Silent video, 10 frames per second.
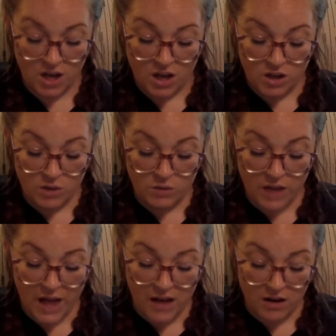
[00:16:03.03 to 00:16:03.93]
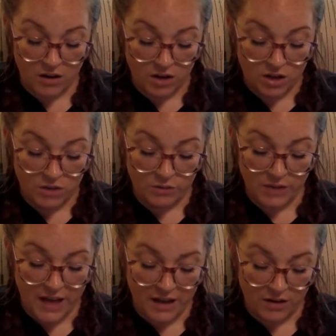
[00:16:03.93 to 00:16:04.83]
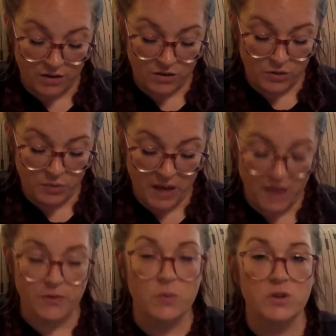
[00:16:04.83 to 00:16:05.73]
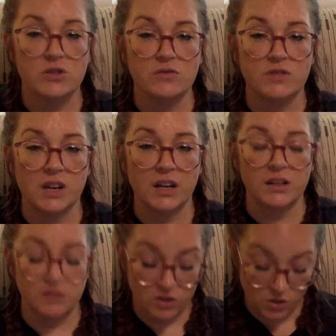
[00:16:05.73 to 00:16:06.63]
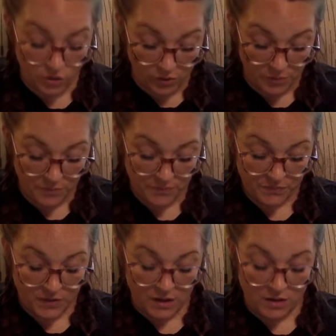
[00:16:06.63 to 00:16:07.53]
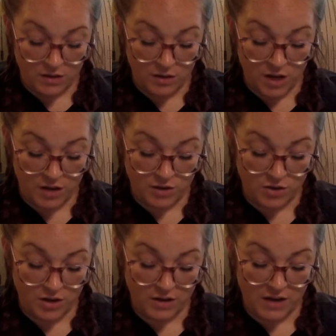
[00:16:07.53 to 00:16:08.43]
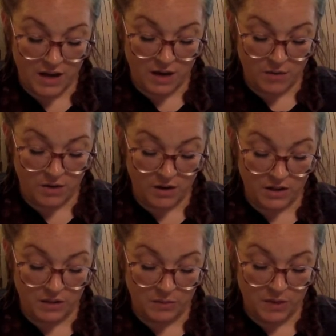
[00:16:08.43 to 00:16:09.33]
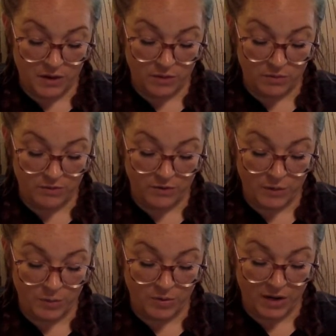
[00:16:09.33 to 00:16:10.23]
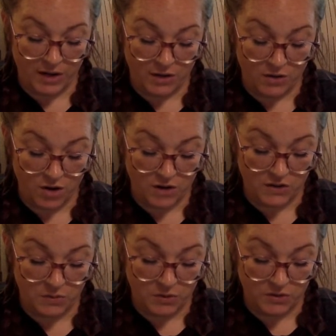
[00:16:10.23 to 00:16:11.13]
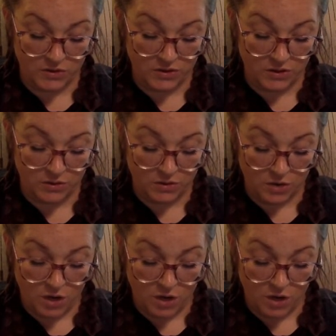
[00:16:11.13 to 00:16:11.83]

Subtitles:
"You liar! You liar! You'll pay for what you've done. You'll—" The clock struck the hour, and the bell reverberated across the multitude.